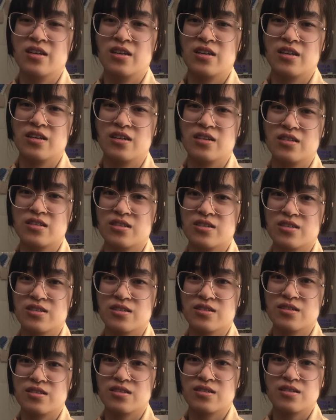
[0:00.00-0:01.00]

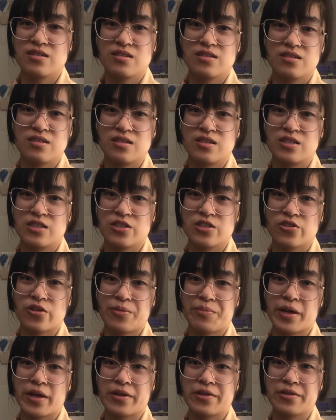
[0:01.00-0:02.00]
his Instagram
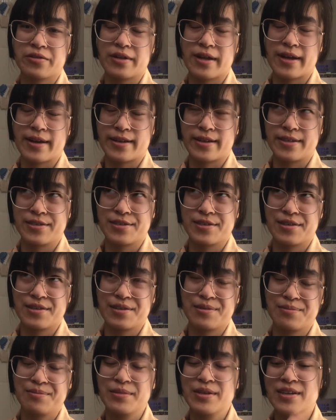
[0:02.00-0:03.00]
handle and his name.